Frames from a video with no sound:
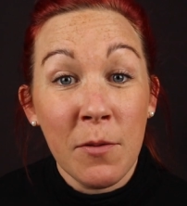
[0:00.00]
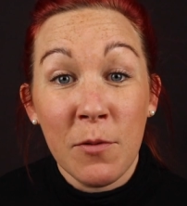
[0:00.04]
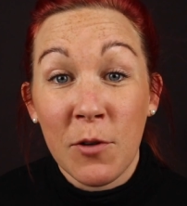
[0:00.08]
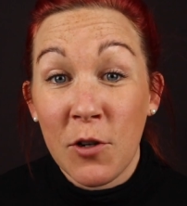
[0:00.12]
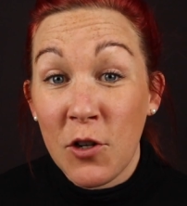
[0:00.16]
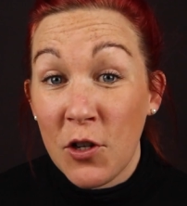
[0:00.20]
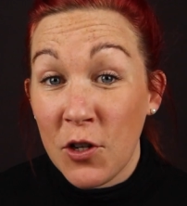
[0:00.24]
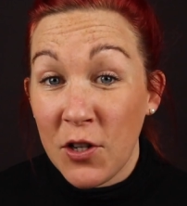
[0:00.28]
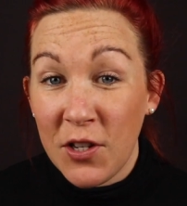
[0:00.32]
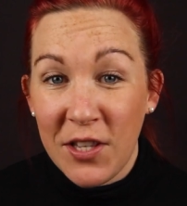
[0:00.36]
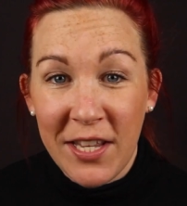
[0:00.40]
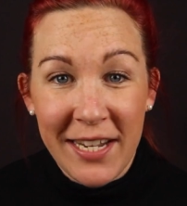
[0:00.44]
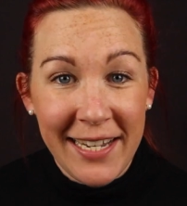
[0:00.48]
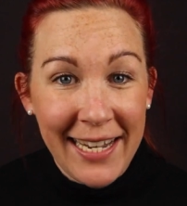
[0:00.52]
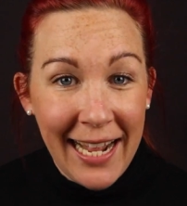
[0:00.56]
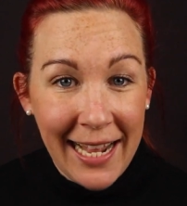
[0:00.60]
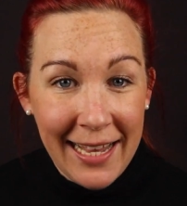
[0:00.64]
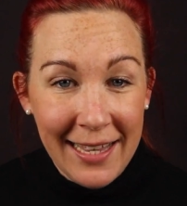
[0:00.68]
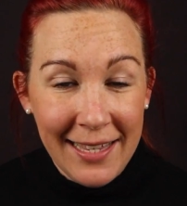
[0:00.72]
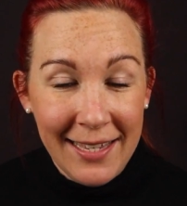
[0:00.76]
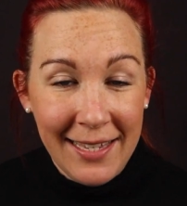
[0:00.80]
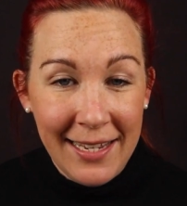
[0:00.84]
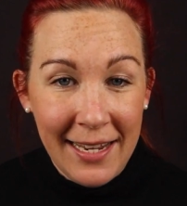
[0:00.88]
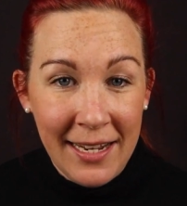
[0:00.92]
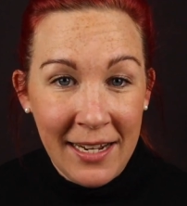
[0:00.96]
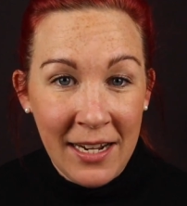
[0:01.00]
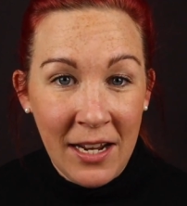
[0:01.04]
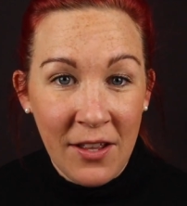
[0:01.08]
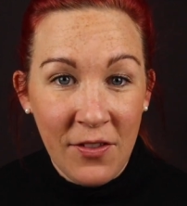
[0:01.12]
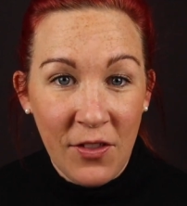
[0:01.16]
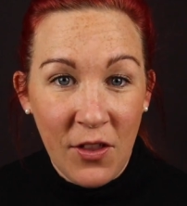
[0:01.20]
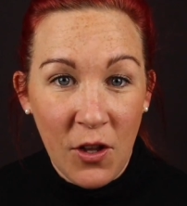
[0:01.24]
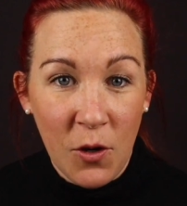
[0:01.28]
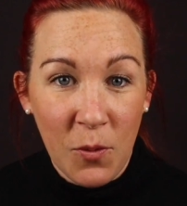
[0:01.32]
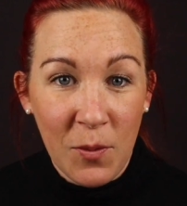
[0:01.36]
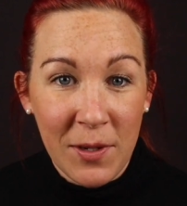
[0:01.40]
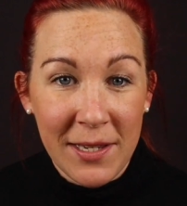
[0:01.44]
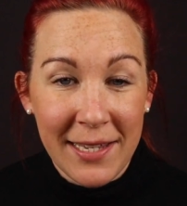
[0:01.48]
was just the dancing
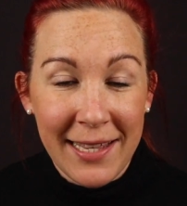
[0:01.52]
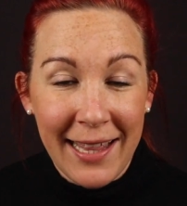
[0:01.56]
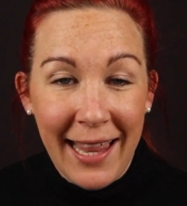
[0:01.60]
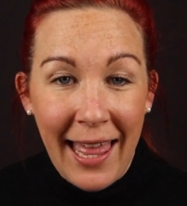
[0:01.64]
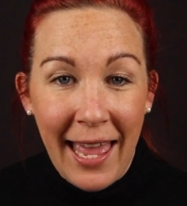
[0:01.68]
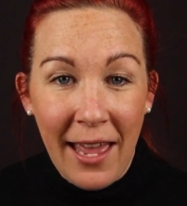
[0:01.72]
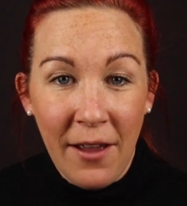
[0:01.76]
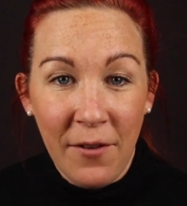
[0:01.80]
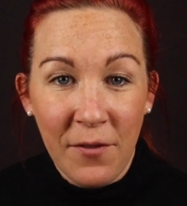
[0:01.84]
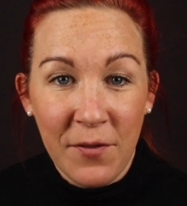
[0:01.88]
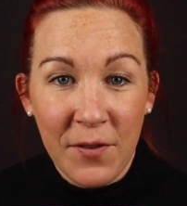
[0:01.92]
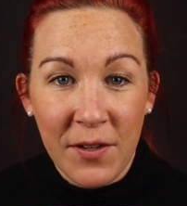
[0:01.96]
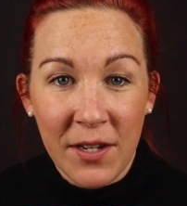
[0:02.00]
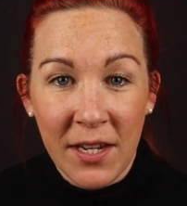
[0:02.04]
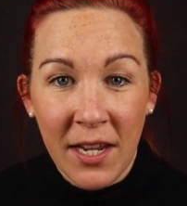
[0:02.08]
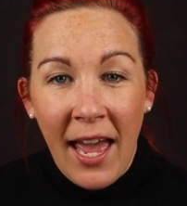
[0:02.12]
that was left,